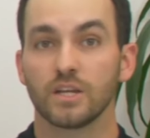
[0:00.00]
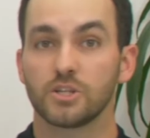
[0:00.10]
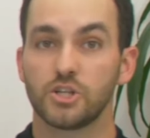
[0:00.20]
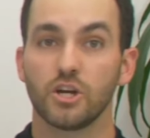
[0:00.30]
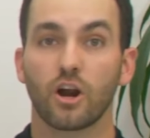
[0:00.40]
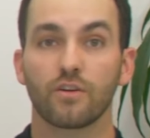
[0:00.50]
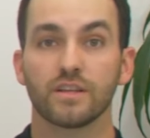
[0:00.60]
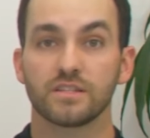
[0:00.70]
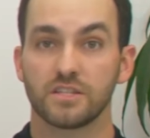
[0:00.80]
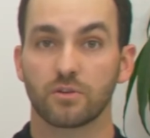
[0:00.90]

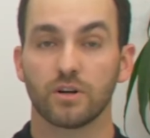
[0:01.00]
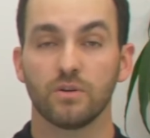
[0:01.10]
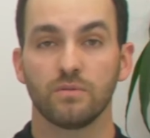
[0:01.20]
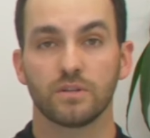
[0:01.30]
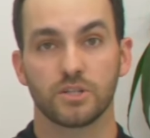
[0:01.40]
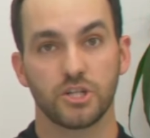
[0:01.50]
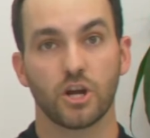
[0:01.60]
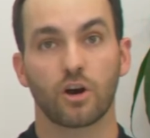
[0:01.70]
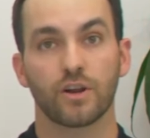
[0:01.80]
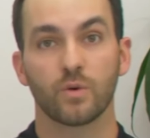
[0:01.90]
GRN0,
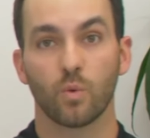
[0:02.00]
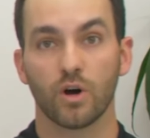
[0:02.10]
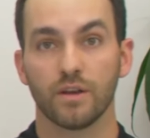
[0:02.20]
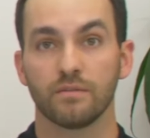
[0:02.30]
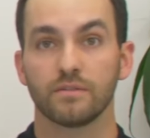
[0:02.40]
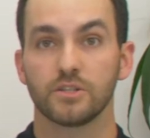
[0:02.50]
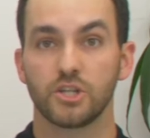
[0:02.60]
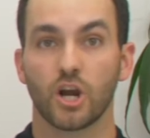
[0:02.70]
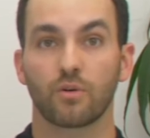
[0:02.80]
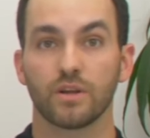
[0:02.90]
GRN1,
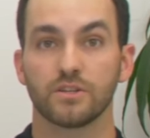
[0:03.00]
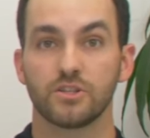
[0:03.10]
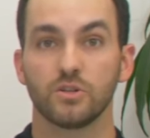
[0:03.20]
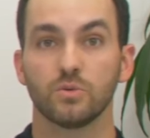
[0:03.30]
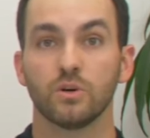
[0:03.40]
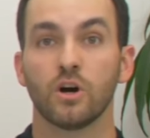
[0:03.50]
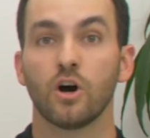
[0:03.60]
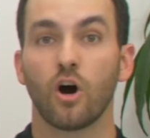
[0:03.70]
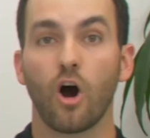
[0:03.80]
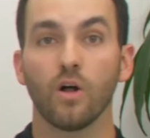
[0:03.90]

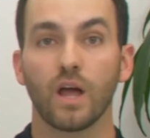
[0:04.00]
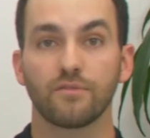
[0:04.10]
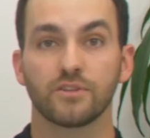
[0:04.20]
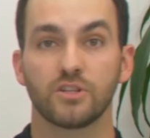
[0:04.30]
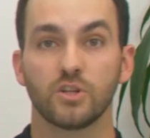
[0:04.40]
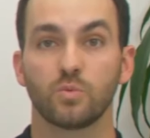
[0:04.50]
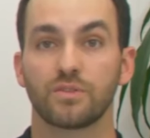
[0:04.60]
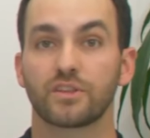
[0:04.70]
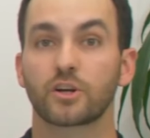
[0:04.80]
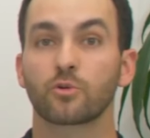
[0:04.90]
GRN2 all have to do
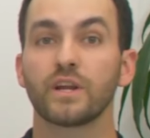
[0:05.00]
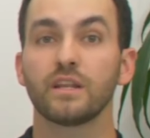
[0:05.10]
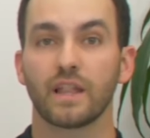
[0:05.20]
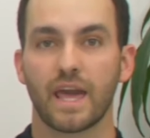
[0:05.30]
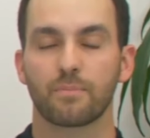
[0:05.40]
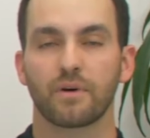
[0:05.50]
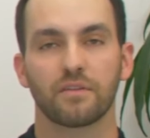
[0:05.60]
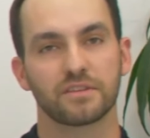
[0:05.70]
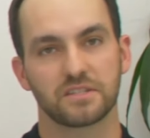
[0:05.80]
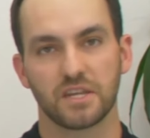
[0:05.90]
with the green lamp
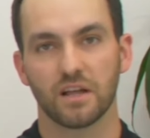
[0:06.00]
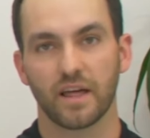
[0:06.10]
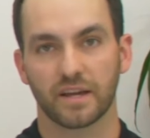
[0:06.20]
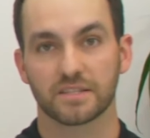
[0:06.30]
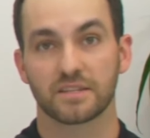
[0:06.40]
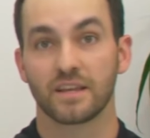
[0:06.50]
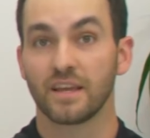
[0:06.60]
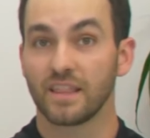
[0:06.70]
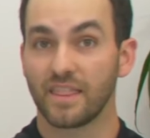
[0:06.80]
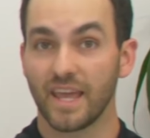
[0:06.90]
on the CLX.
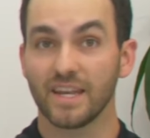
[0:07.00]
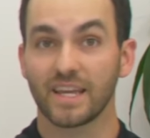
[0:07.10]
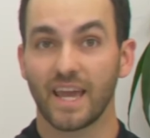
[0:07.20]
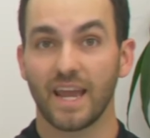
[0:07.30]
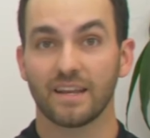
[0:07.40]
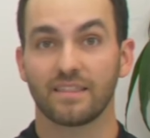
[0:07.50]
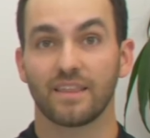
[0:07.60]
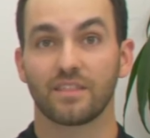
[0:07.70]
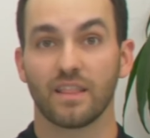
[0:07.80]
They indicate that the